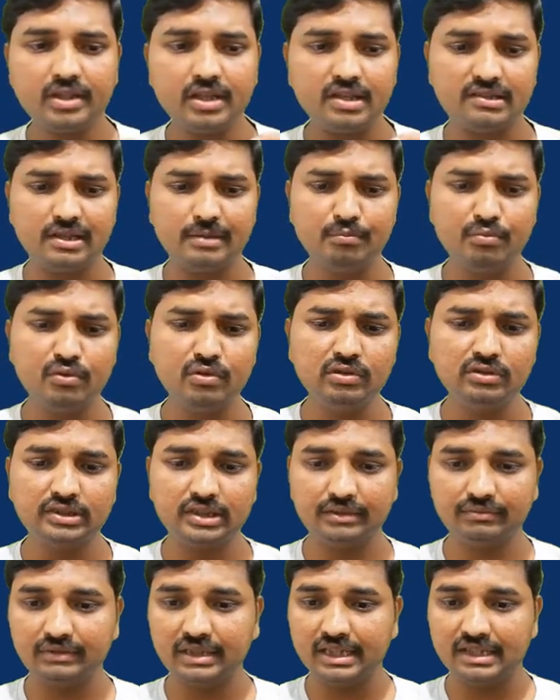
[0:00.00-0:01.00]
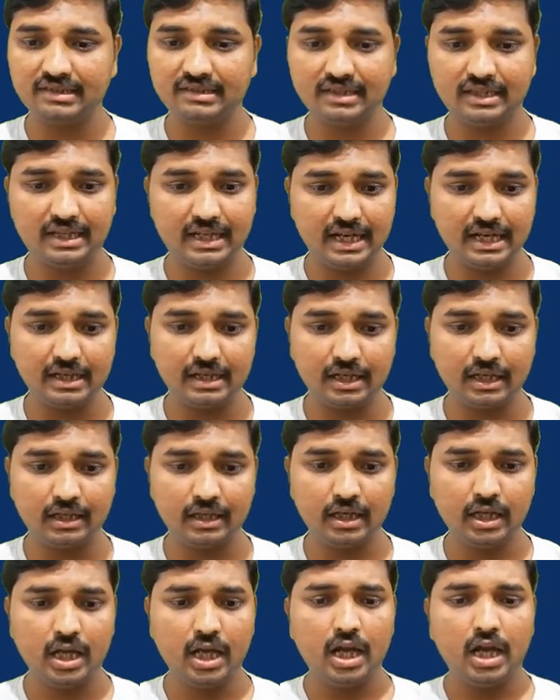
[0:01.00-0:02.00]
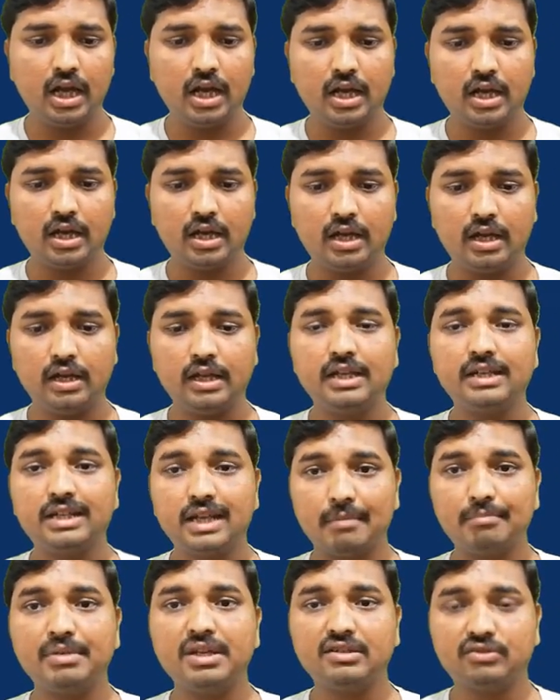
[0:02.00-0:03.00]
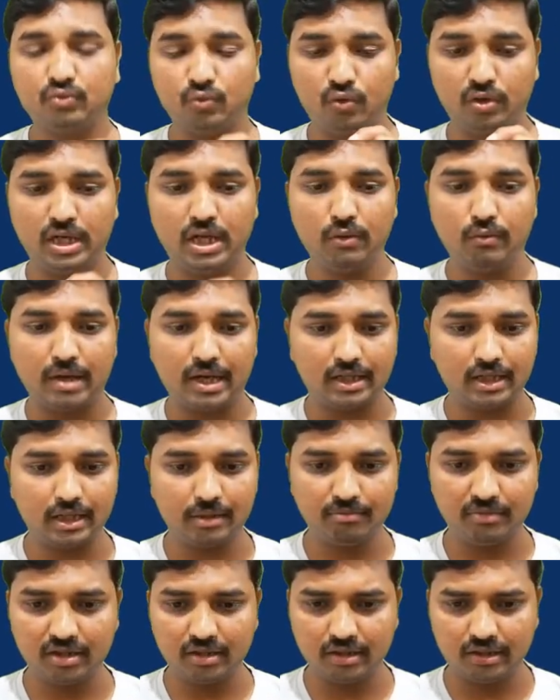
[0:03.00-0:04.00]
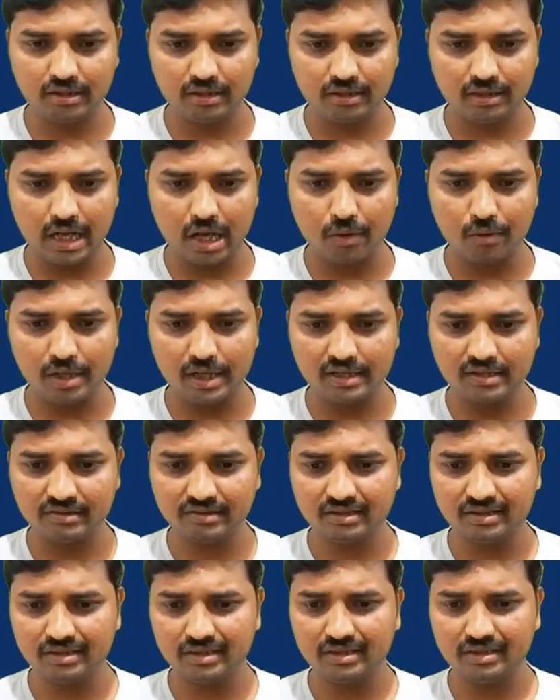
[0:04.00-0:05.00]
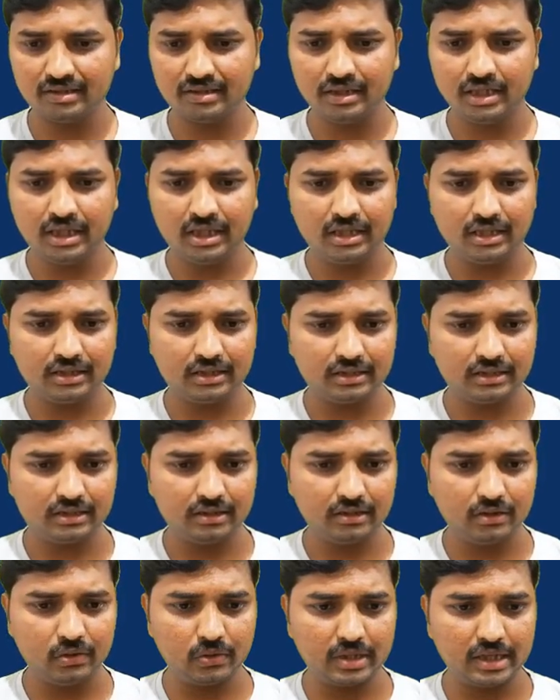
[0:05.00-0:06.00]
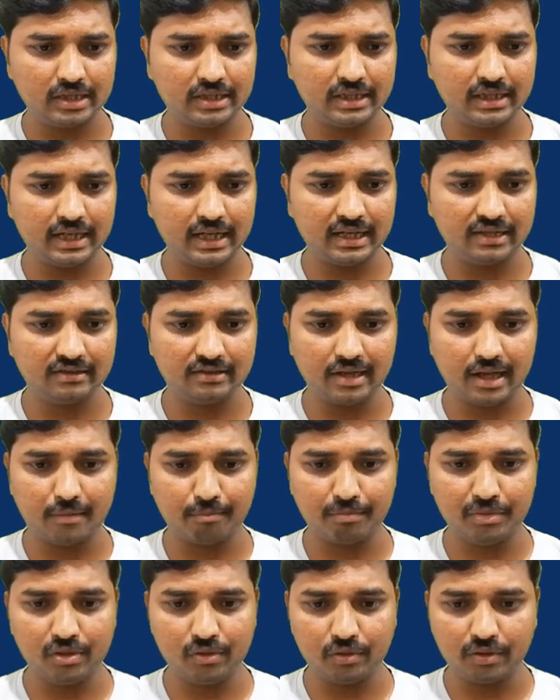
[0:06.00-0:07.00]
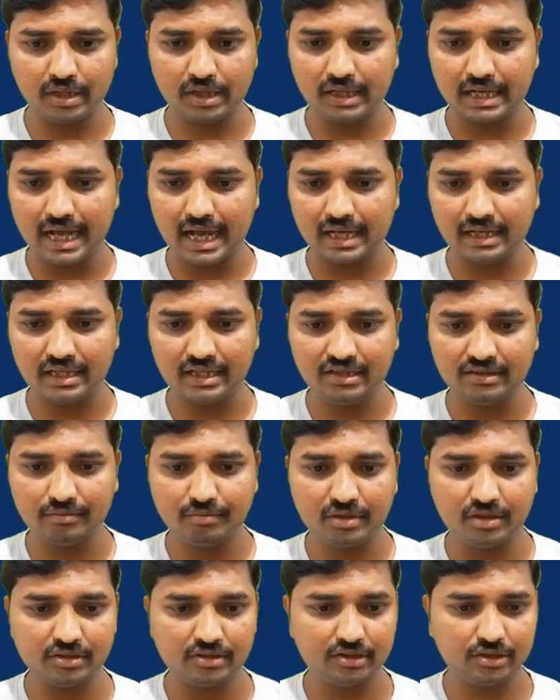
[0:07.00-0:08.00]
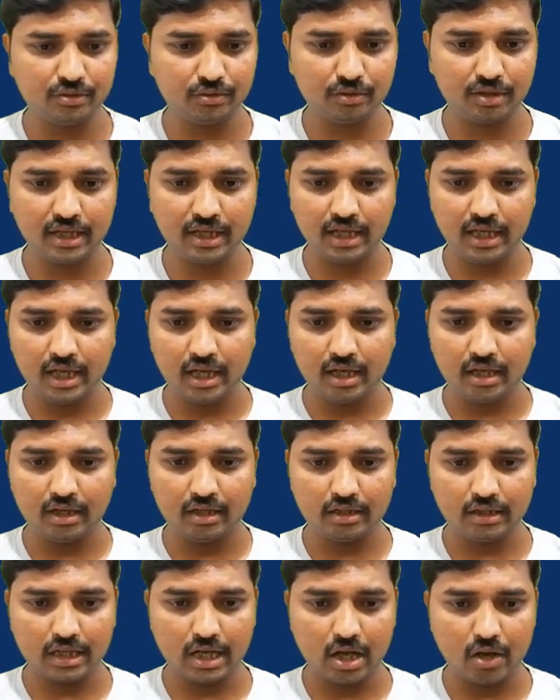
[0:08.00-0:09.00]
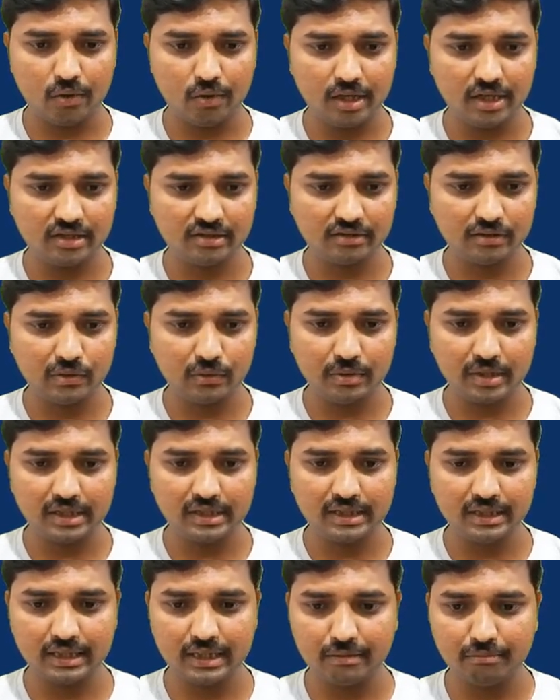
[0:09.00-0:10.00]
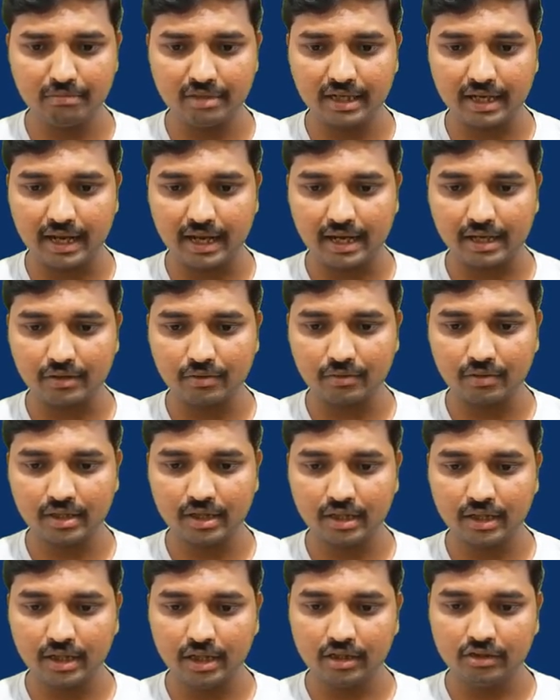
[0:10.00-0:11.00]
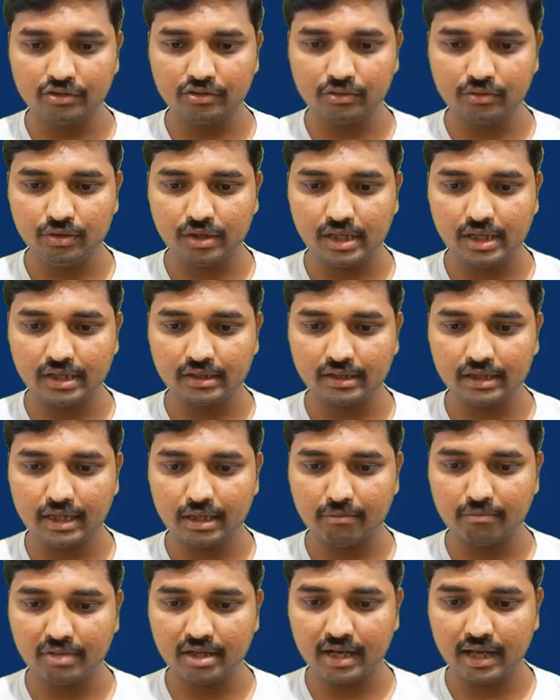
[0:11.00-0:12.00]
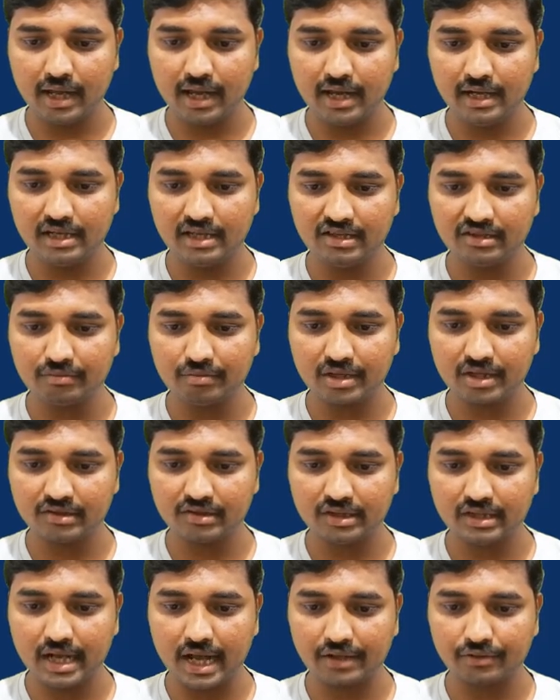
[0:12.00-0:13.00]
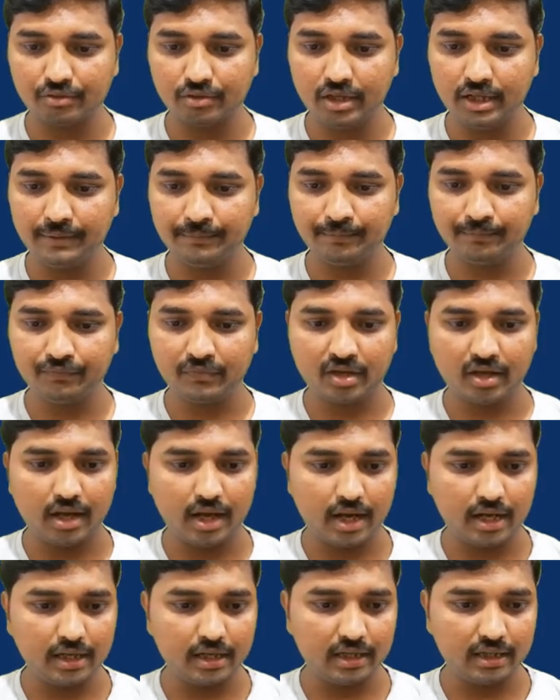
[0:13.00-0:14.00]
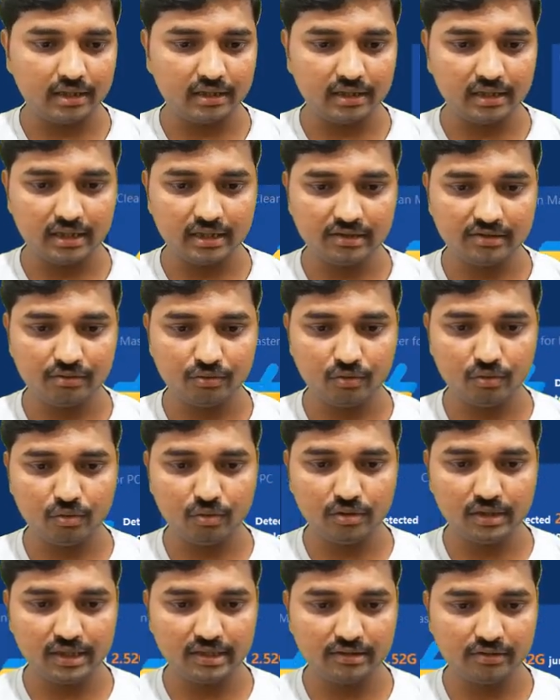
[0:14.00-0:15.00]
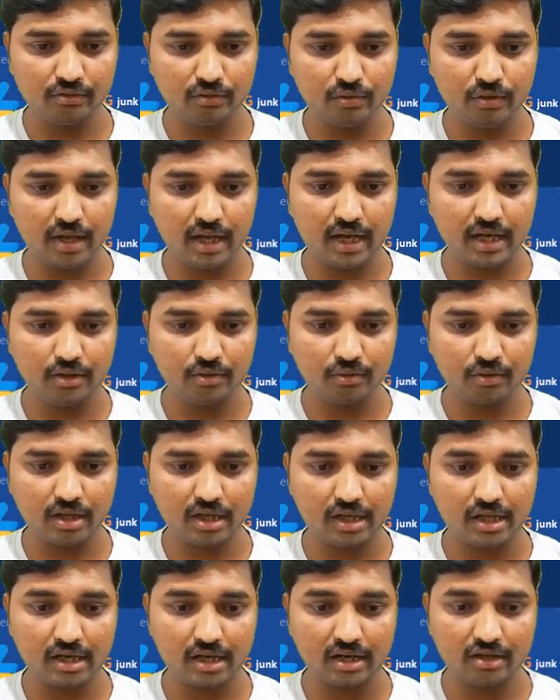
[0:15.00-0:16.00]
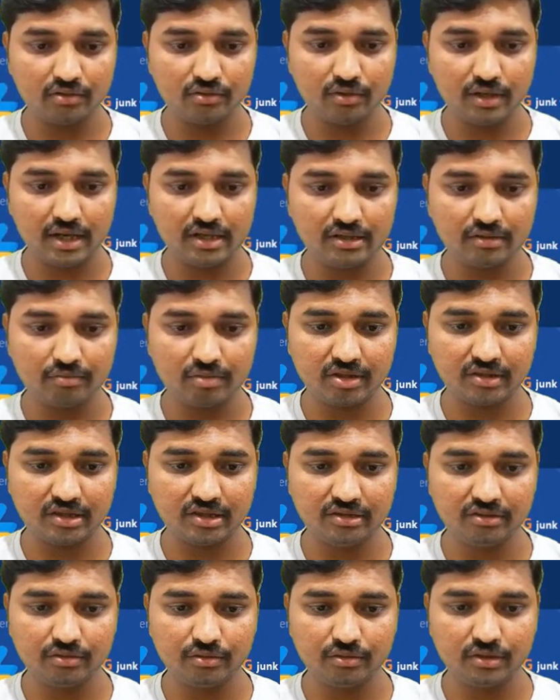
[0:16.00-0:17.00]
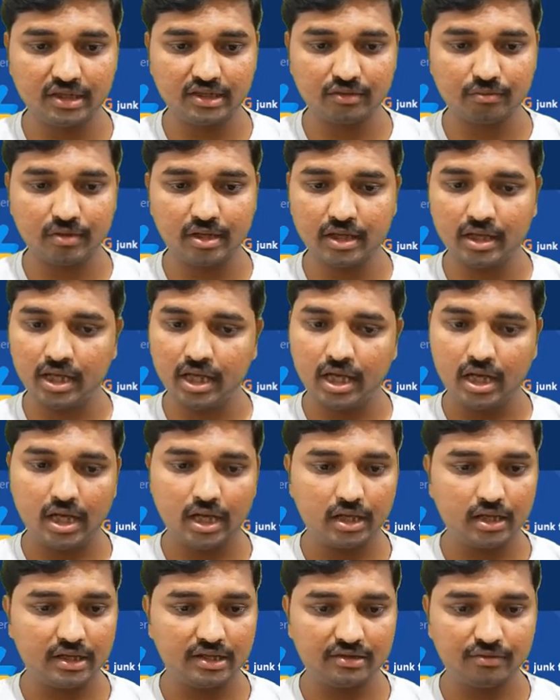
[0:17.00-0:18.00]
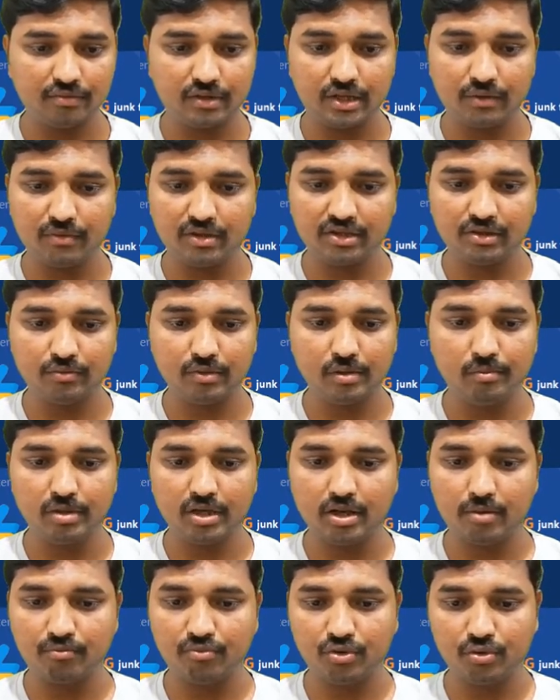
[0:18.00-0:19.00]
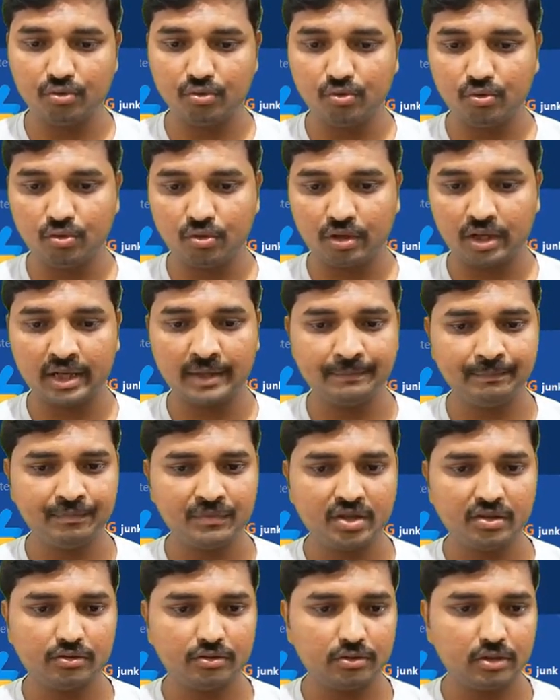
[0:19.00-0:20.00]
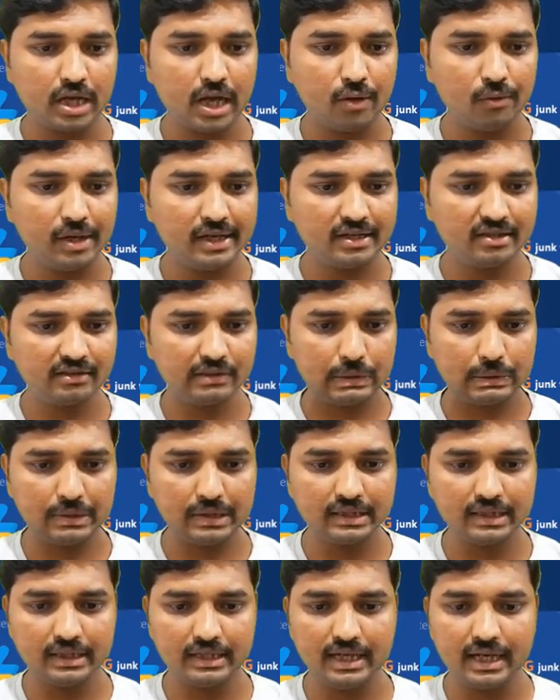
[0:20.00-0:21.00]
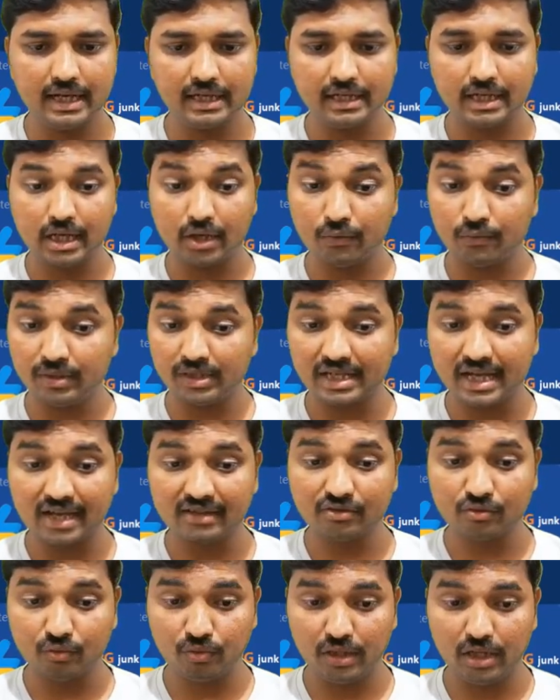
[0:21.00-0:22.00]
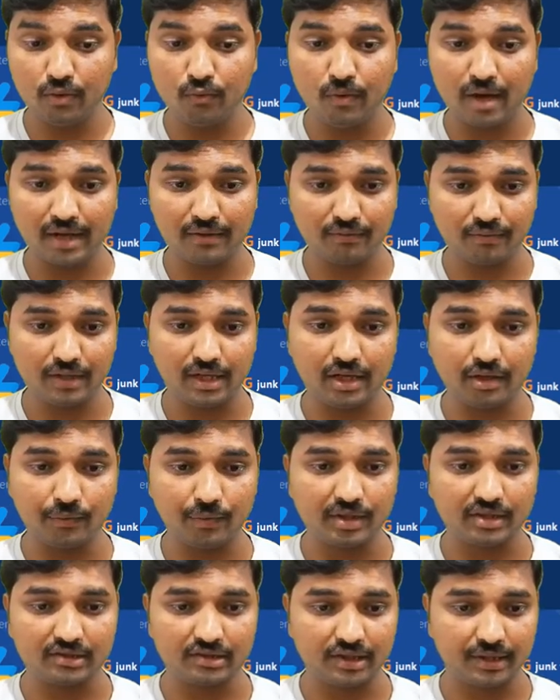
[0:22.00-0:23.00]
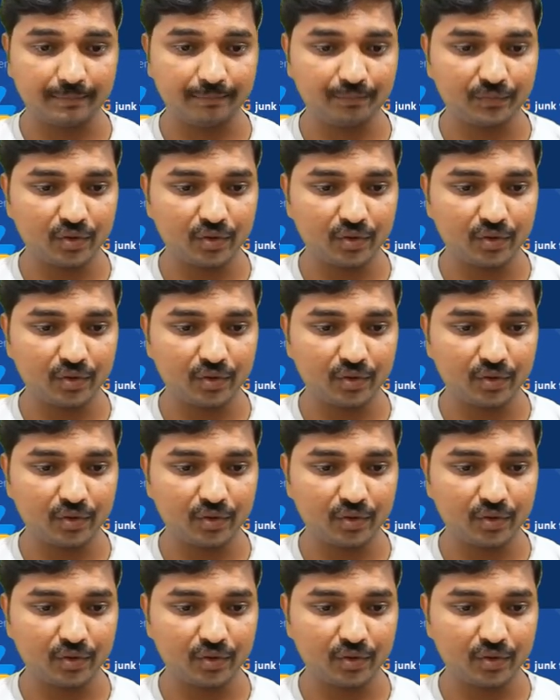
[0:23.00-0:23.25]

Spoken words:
Suppose if there is a data, it appears only one time. Now let us look at an example. Okay, 9 is present. Okay, now let us look at the number 8. Okay, so here the number 8 is present actually, and in this row there is no 8. Okay, here also 8 is present, so that's why its frequency will become 2. Okay, so now let us look at the data which has only one frequency.